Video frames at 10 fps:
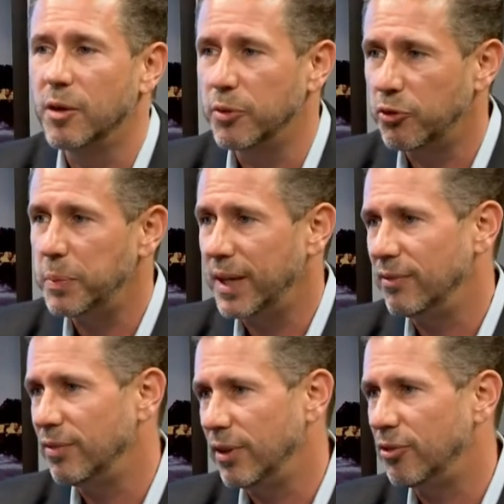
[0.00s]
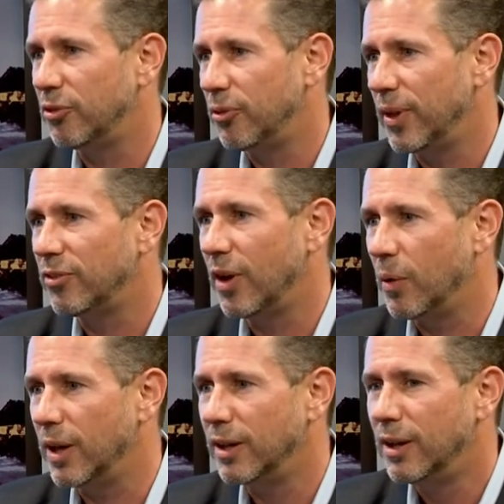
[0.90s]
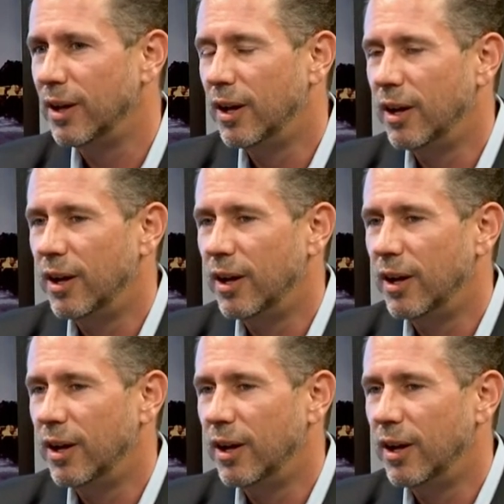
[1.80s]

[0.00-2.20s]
as speaking fees, so that's how mm -hmm. I mm-hmm.